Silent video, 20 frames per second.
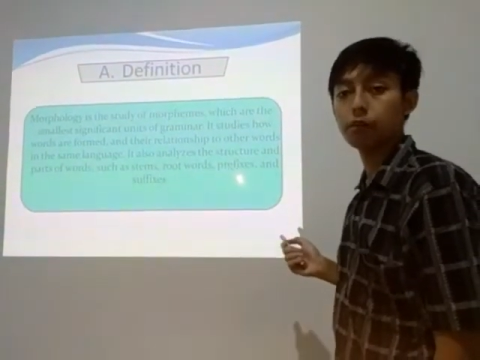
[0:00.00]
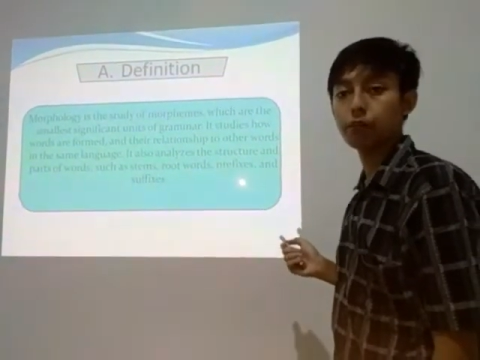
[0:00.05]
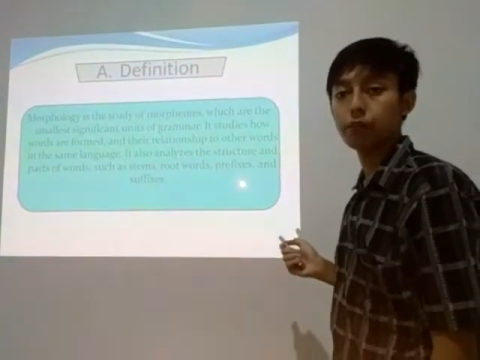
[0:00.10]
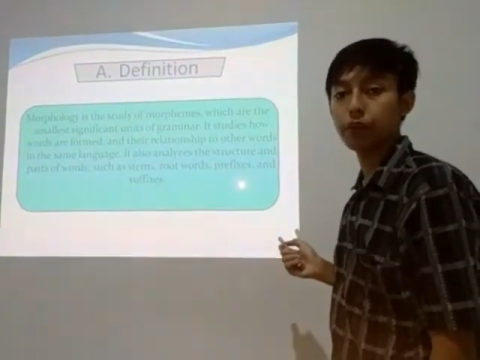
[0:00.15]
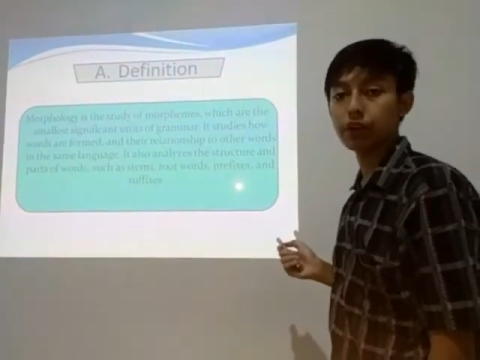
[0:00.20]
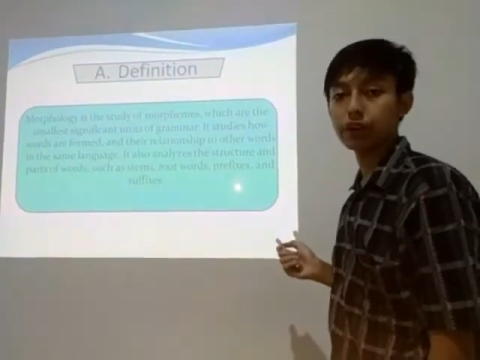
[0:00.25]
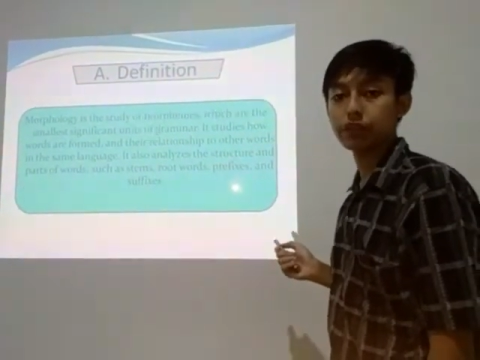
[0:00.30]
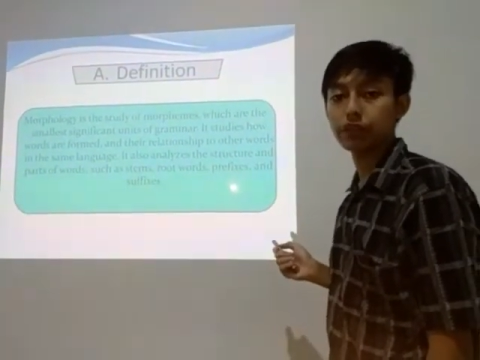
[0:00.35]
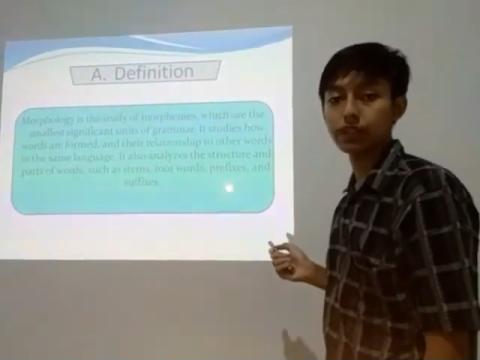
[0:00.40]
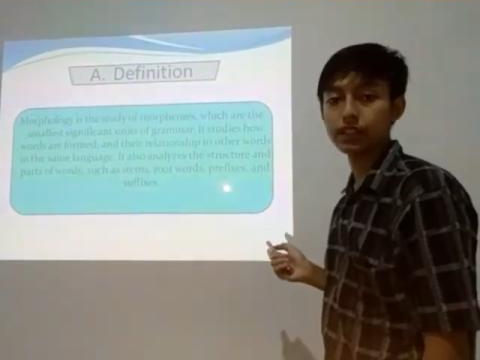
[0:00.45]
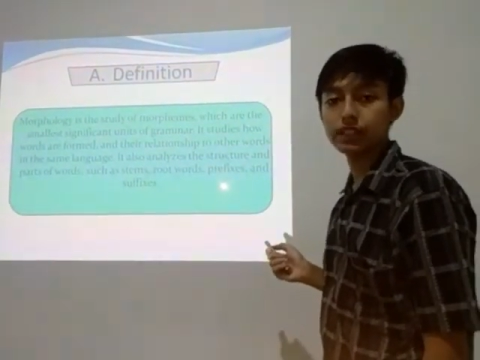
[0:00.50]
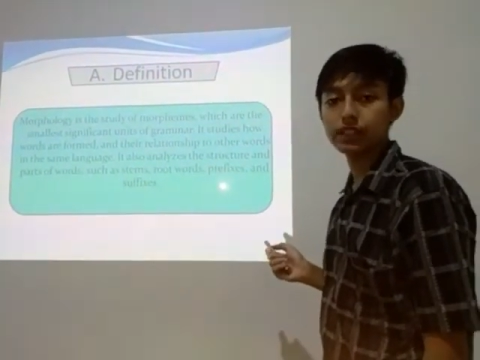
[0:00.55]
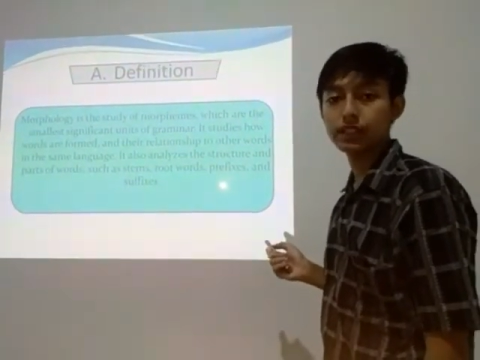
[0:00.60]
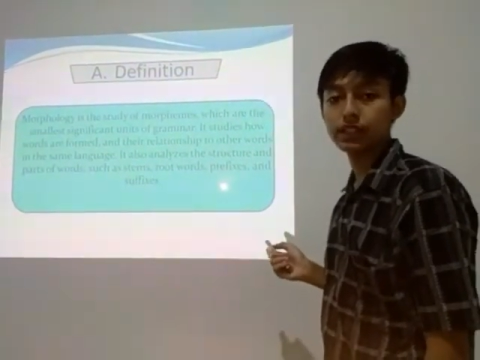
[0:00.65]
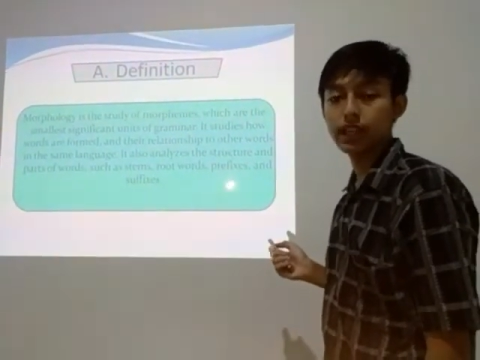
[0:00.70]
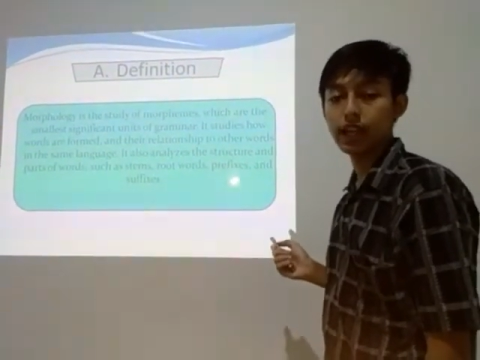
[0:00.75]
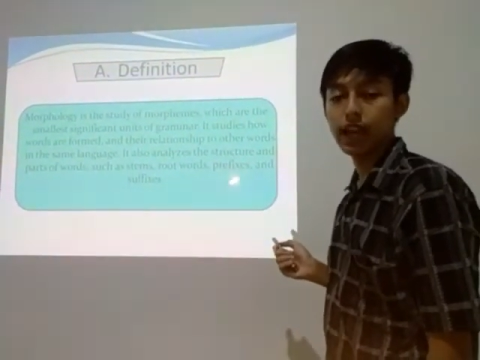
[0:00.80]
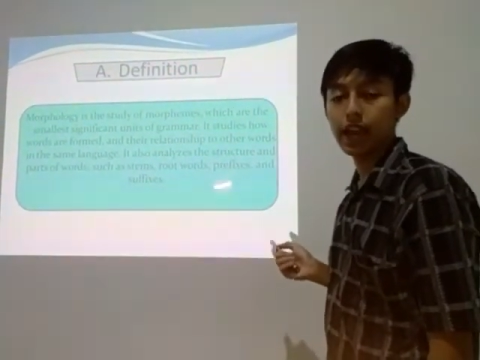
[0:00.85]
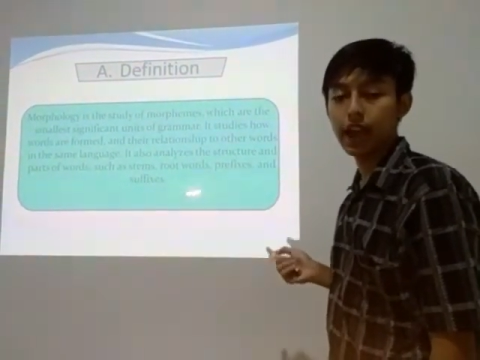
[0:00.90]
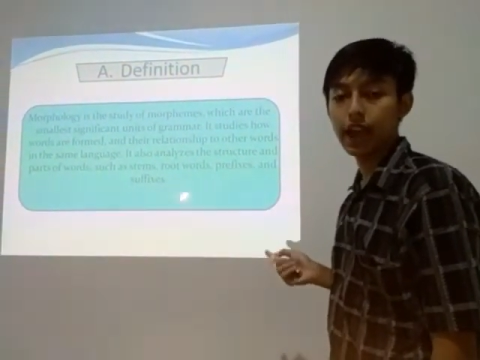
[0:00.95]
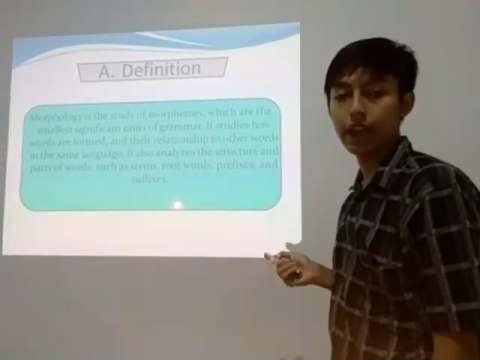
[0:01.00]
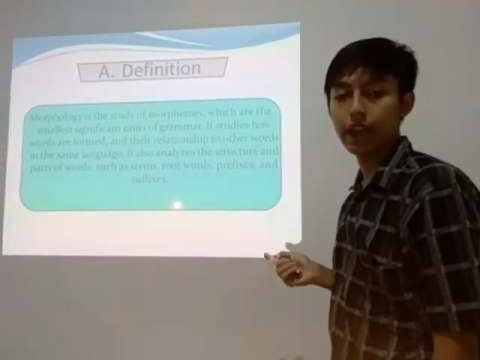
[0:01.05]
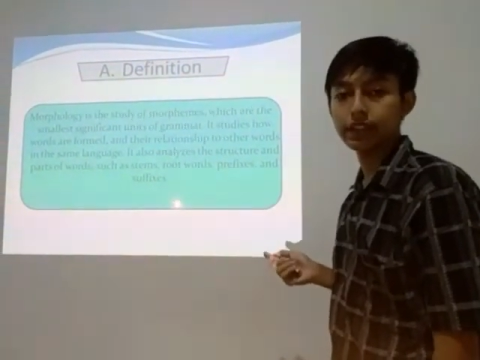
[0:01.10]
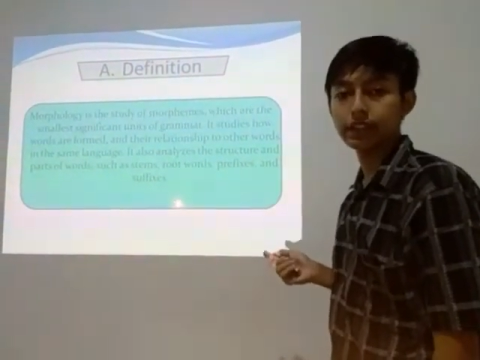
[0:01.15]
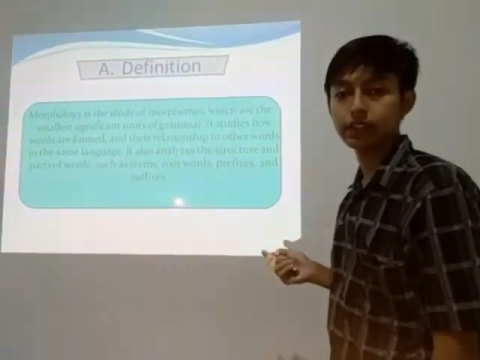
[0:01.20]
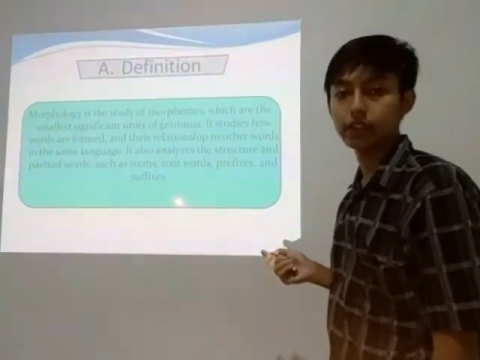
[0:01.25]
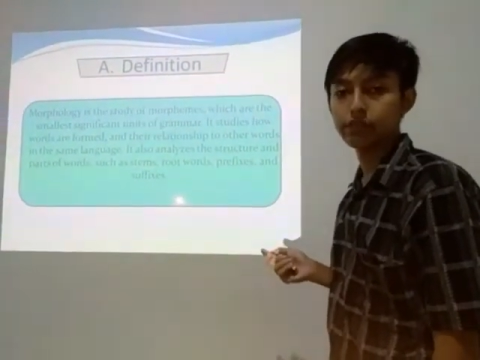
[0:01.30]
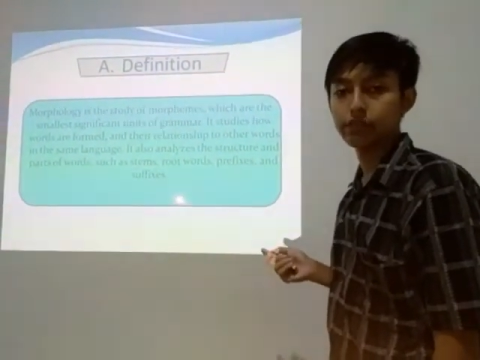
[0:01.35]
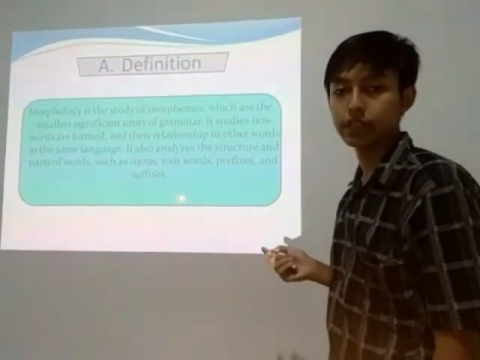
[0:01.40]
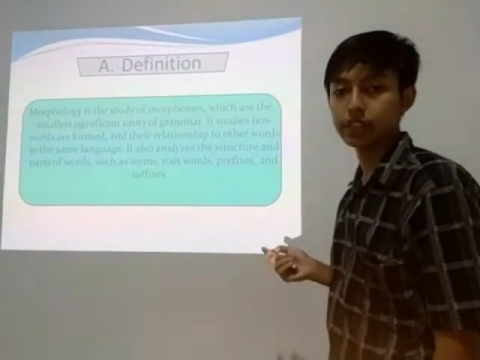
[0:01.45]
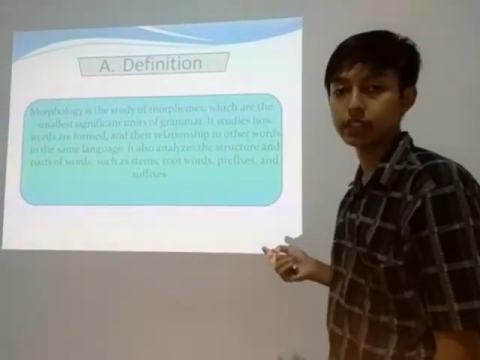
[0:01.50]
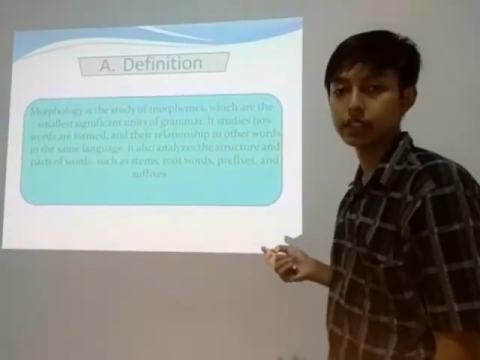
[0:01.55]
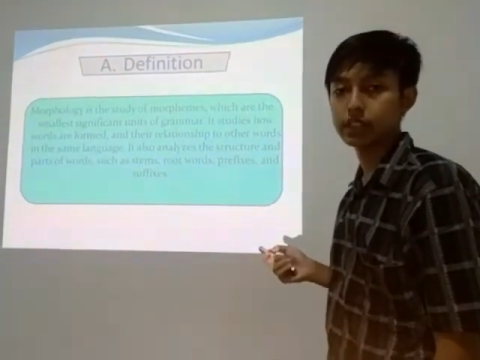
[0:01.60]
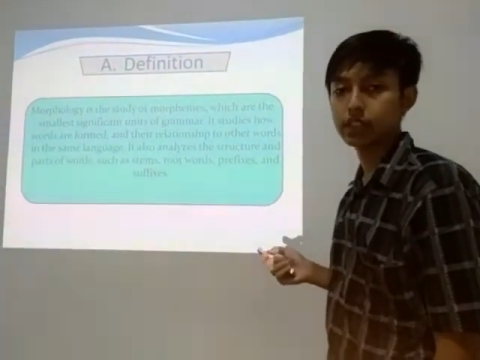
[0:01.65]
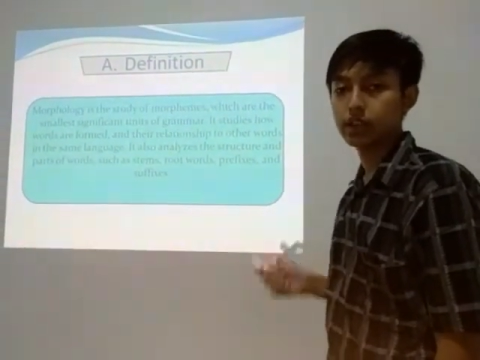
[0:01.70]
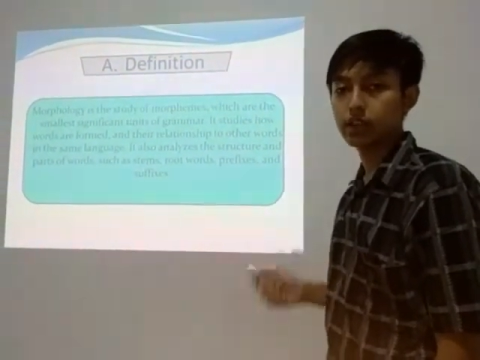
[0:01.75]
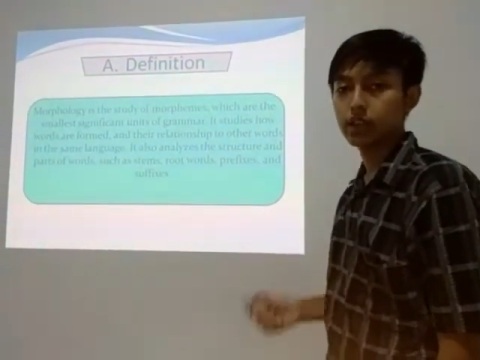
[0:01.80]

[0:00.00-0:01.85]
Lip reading: prefix, and suffix.